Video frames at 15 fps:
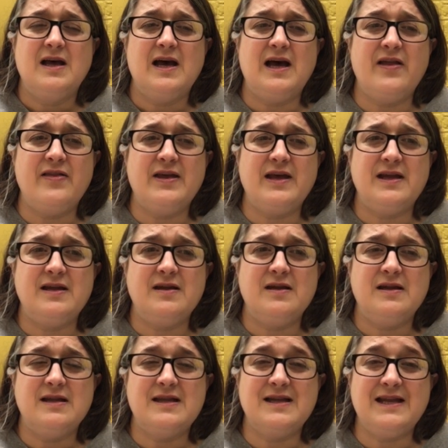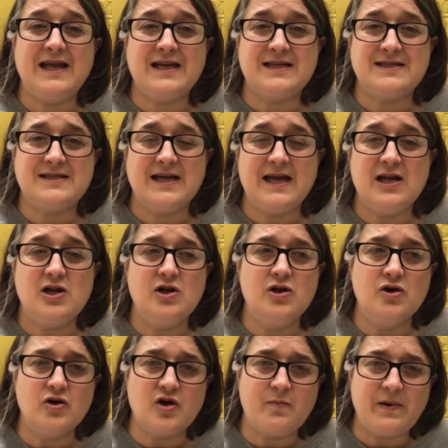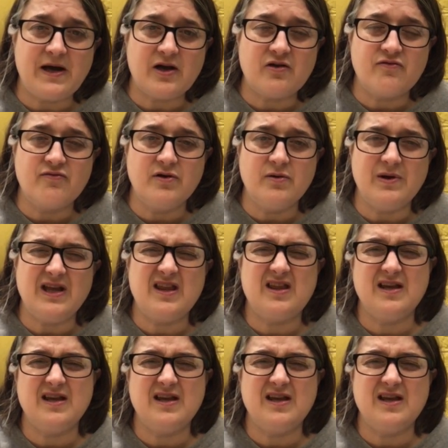And then the next day, look back through it.